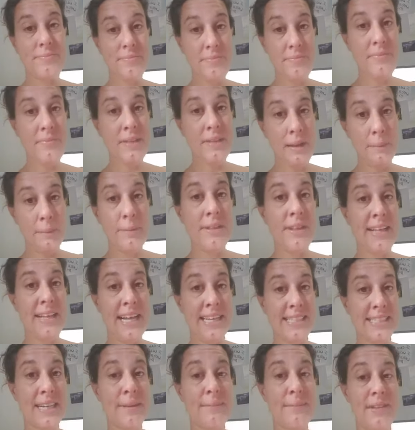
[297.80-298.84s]
But the last
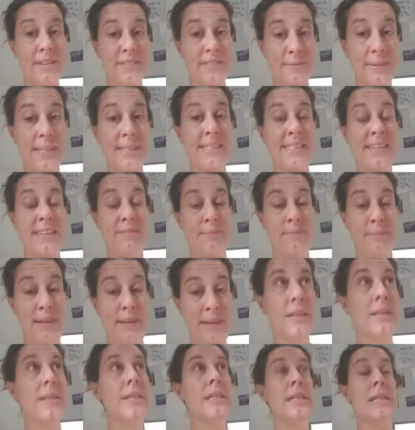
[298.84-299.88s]
couple of months have been
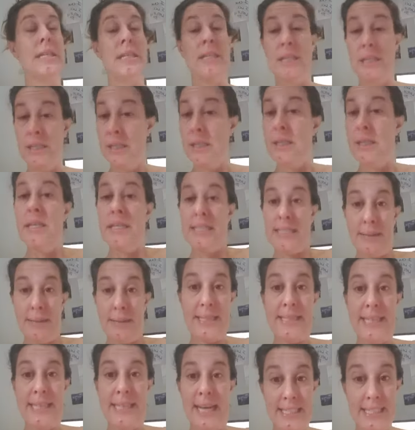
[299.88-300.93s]
some
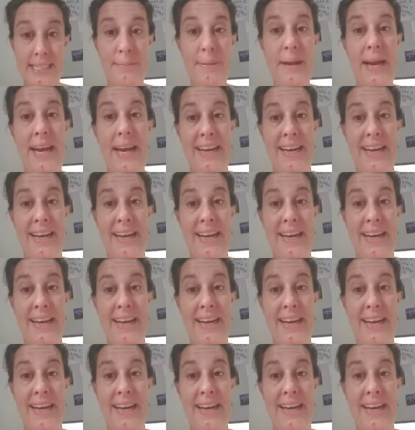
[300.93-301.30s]
intense pain.